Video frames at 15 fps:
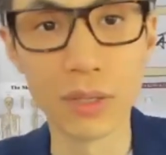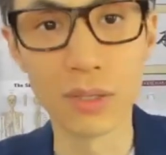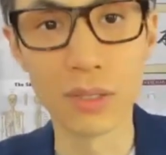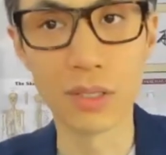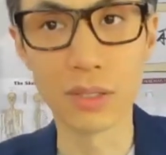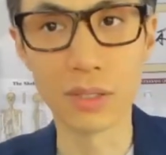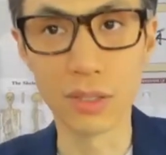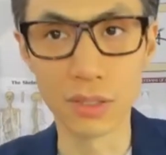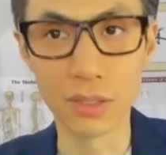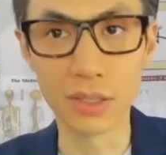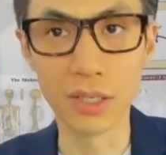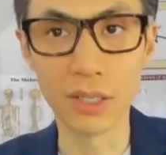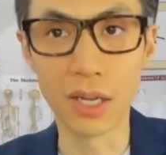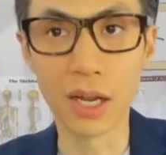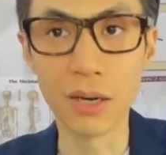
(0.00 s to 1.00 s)
You can
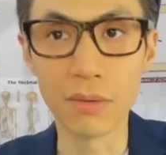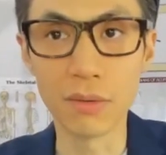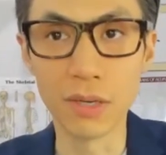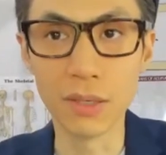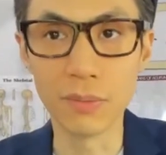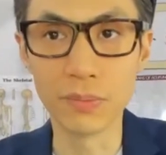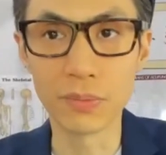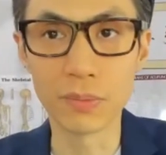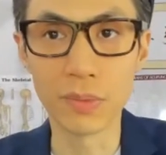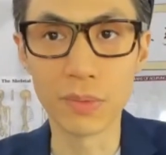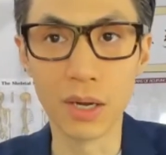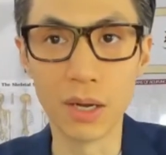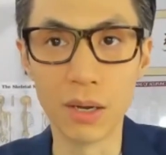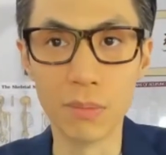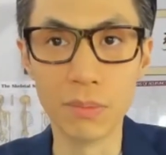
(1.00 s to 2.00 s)
say that, right?
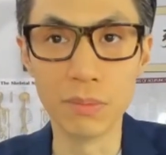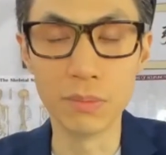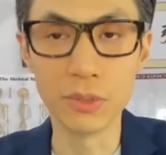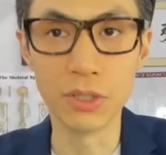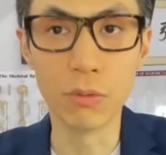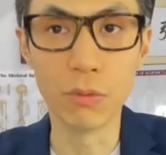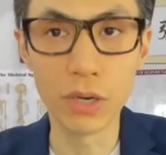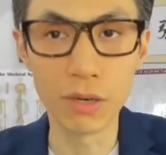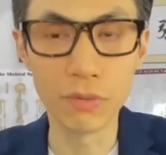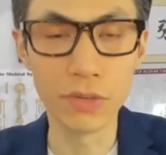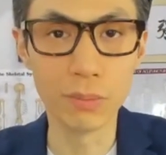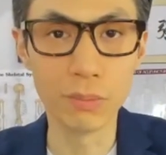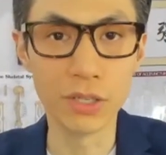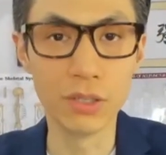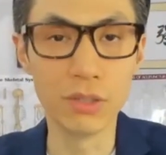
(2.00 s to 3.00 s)
You're aware of
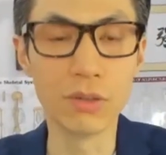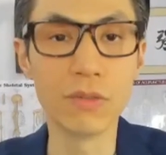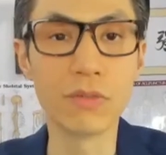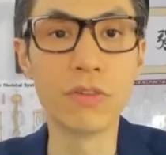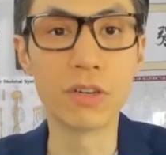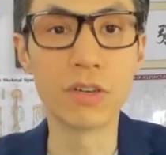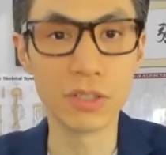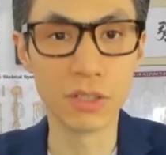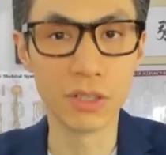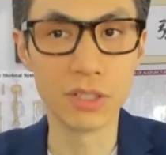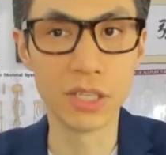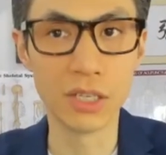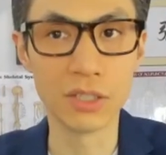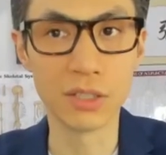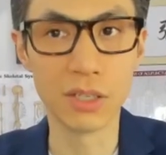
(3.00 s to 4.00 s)
it, but you don't focus your
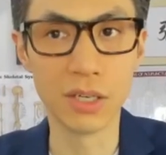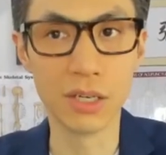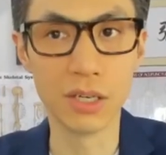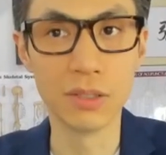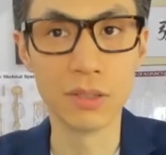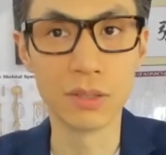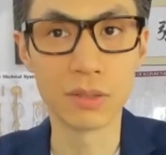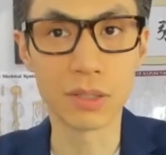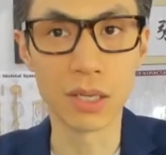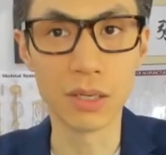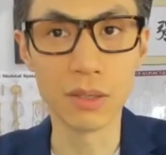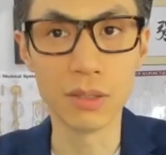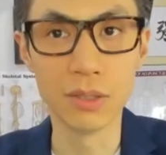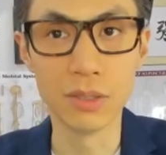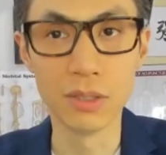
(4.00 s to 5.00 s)
attention on it, okay?